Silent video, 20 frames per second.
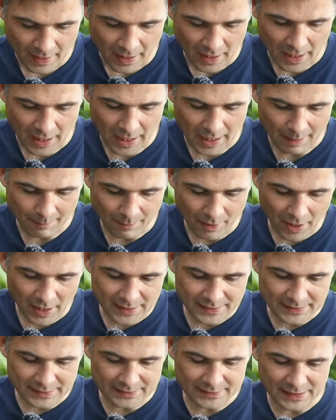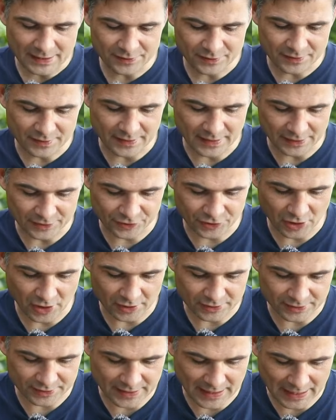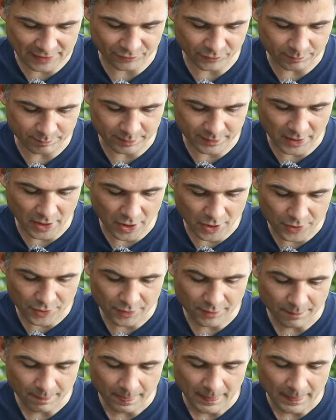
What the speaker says: Isaac says that sharks attack from below.